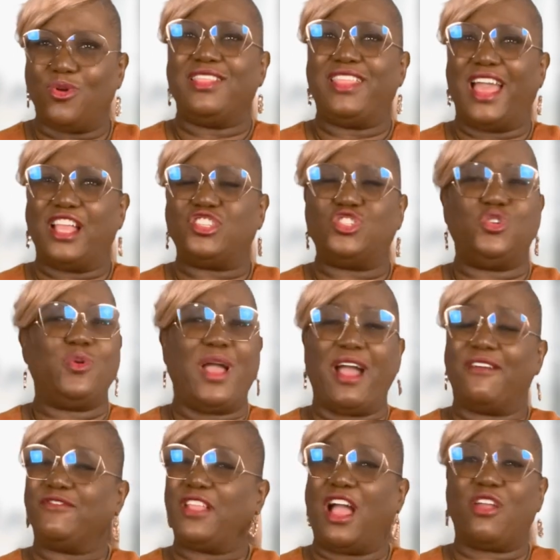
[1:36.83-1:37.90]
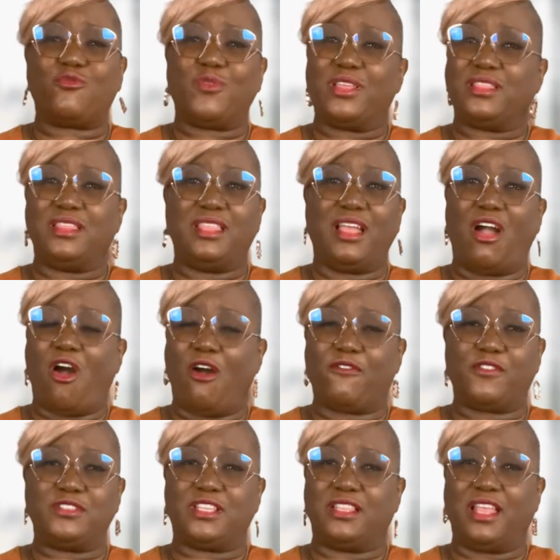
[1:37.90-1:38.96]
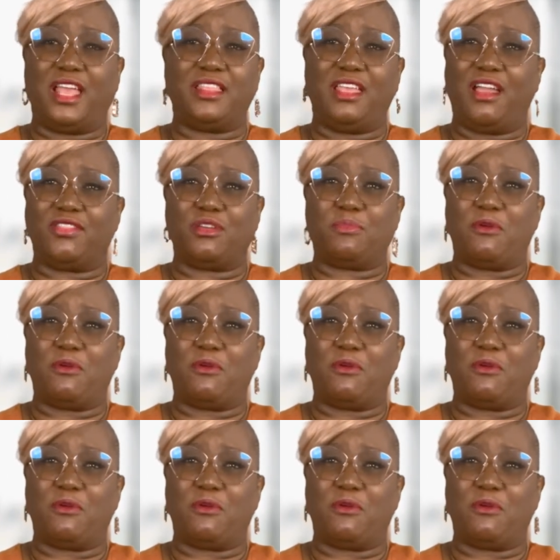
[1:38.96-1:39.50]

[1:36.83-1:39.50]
that you have not written offers on any other